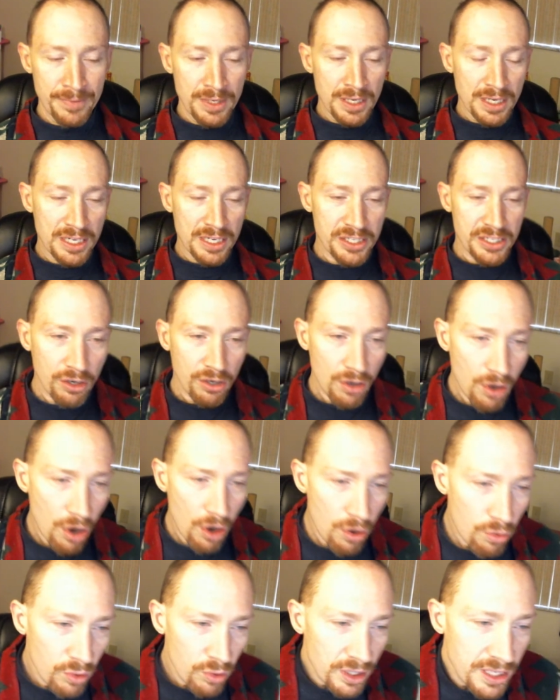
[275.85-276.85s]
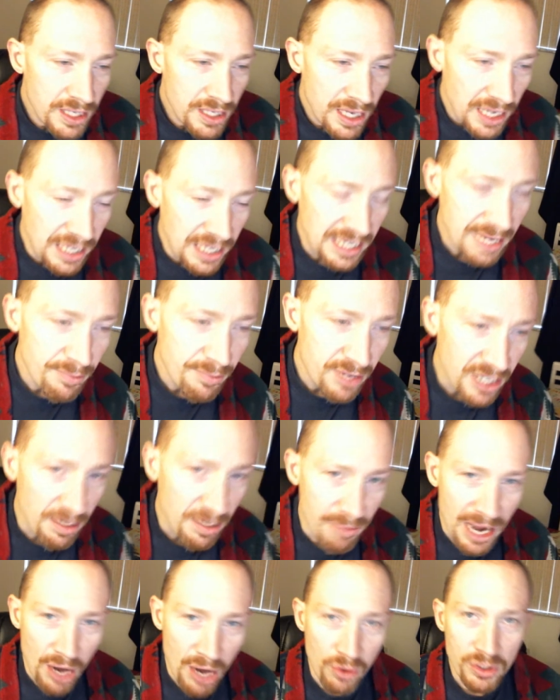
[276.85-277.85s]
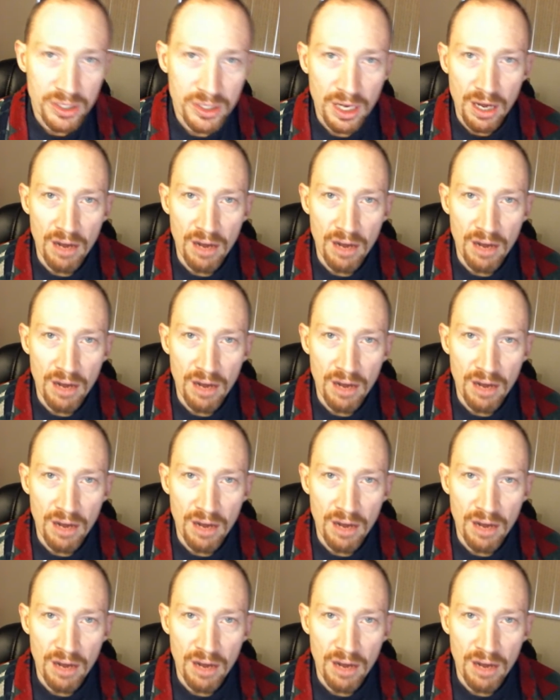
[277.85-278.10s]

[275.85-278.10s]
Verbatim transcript: Because there are only a limited amount